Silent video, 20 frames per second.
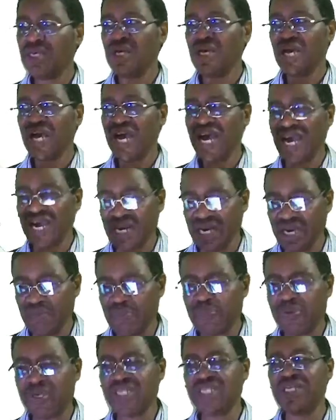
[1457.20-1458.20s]
A
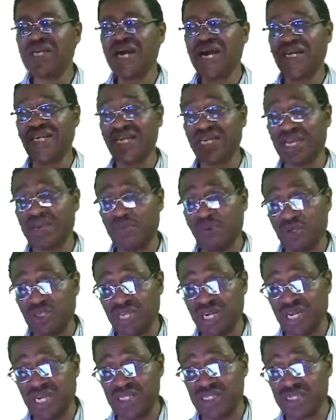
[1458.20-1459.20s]
company had bought an
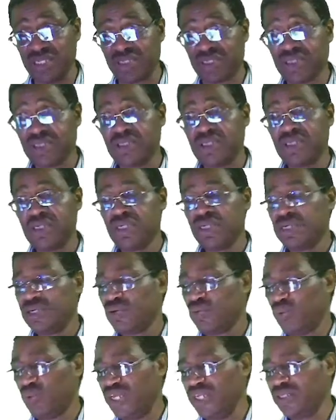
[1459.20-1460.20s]
asset.
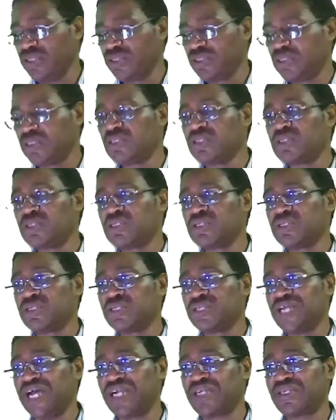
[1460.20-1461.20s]
When?
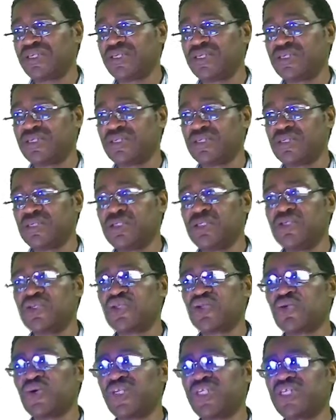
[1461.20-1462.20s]
That is
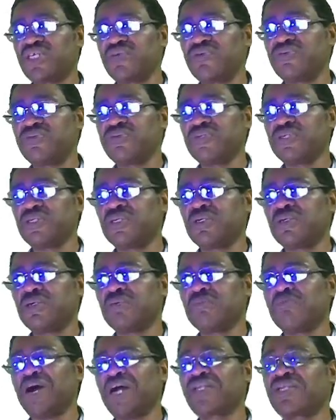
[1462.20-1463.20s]
20
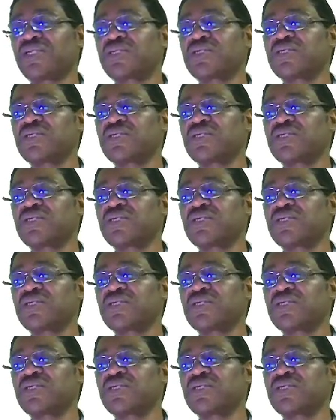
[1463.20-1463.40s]
March